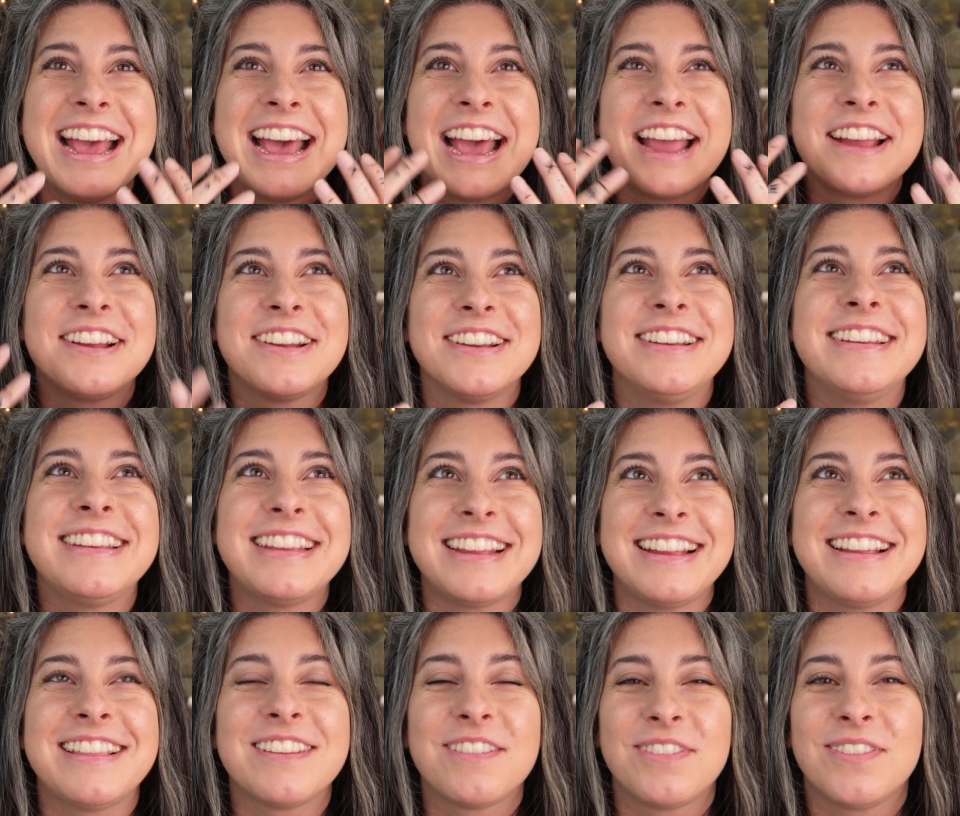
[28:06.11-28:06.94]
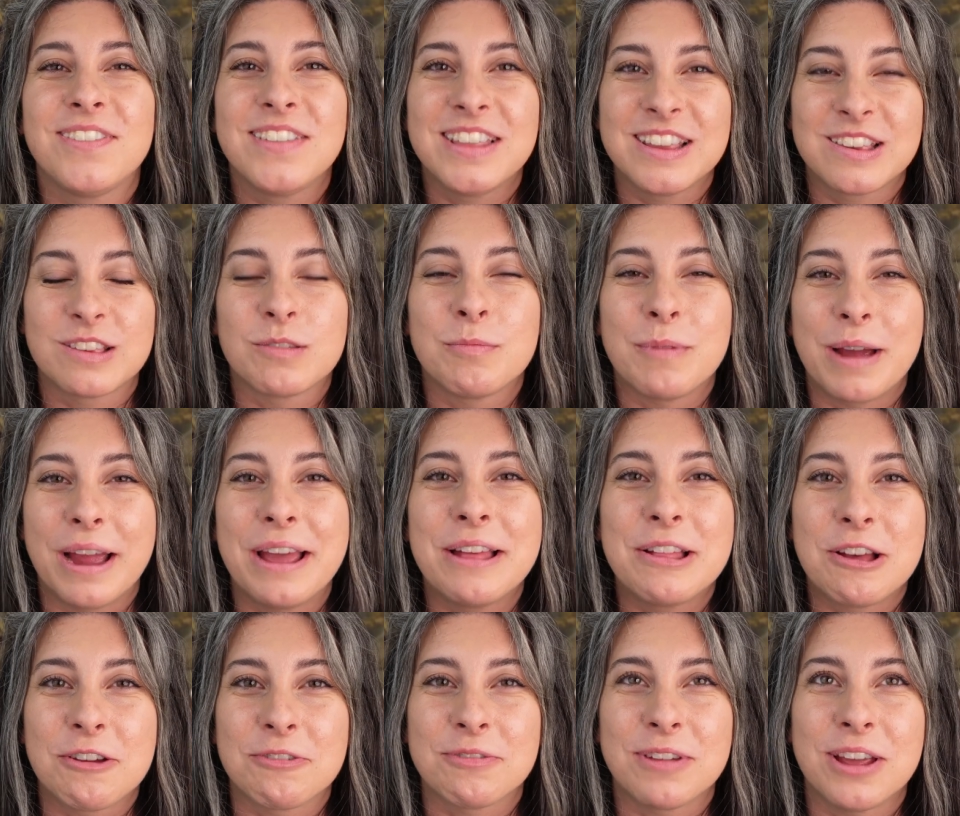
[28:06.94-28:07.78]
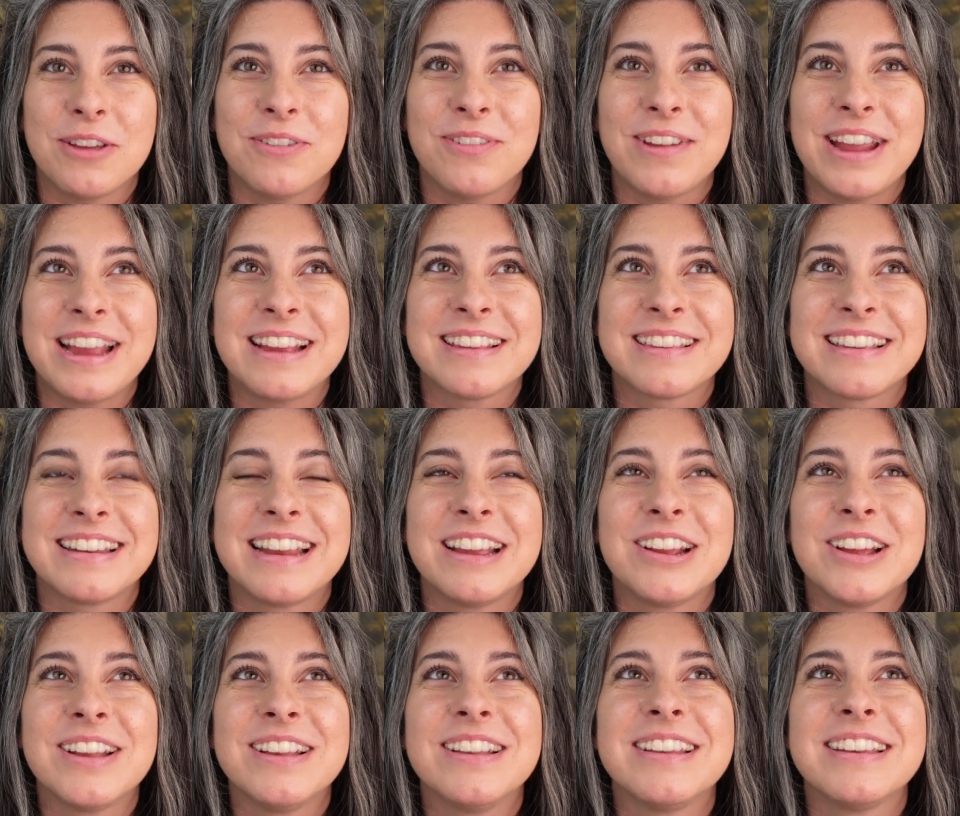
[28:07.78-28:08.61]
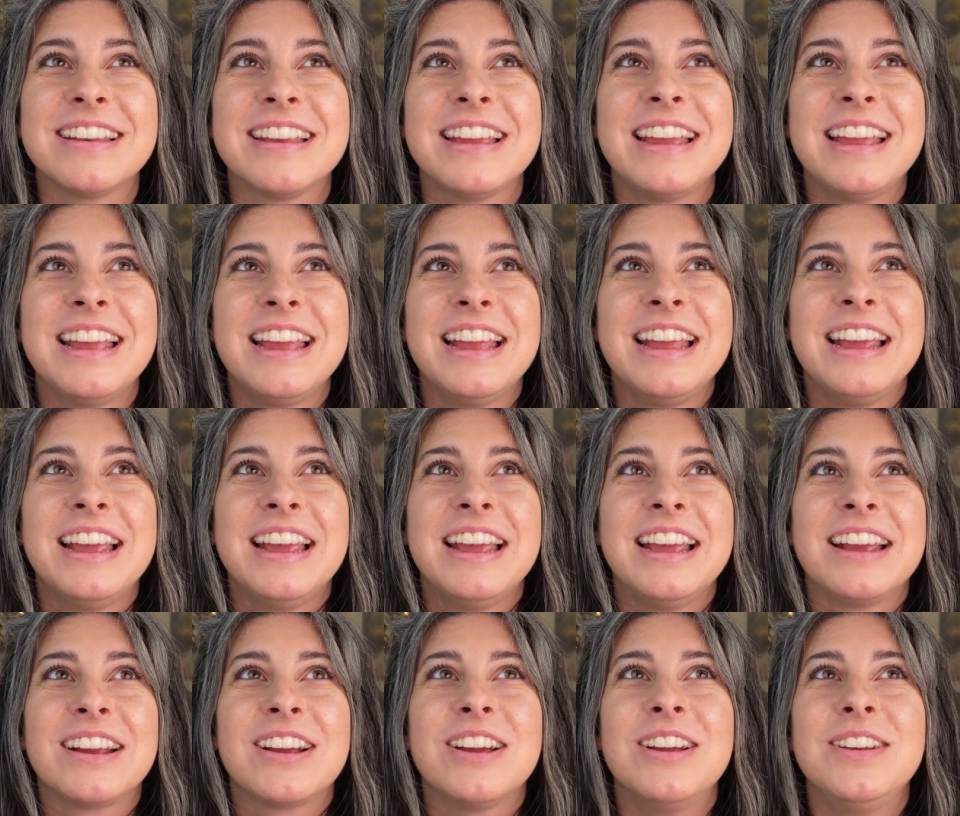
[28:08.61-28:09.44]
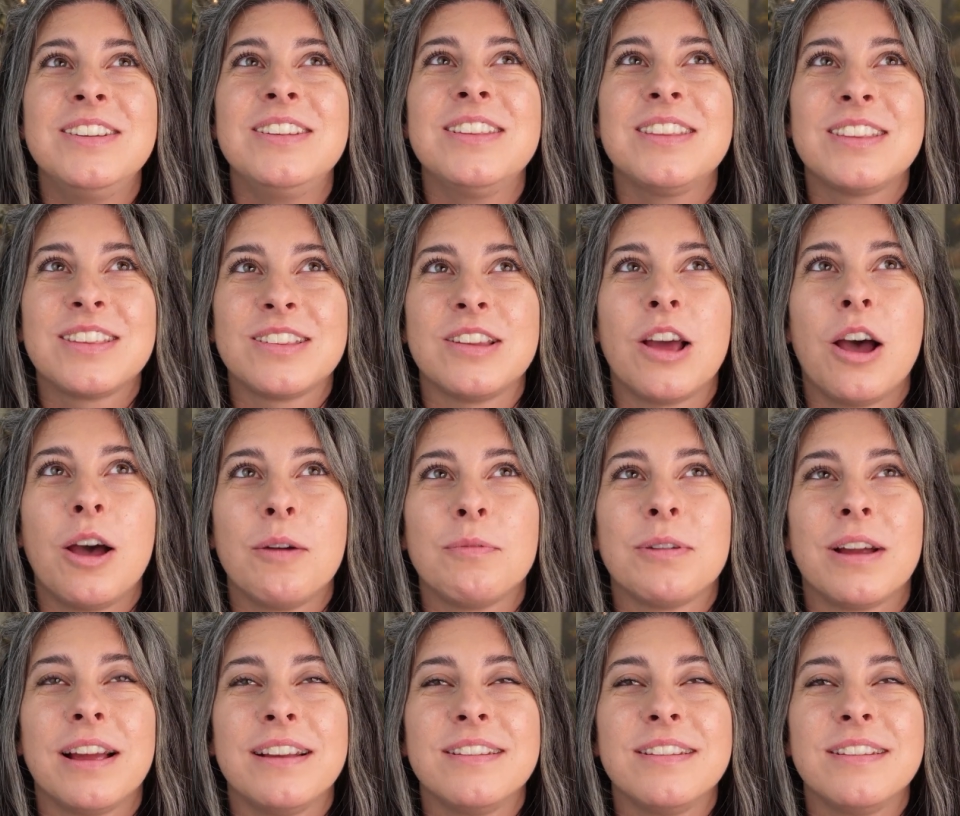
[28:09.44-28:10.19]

I couldn't take the smile off my face, and I couldn't stop.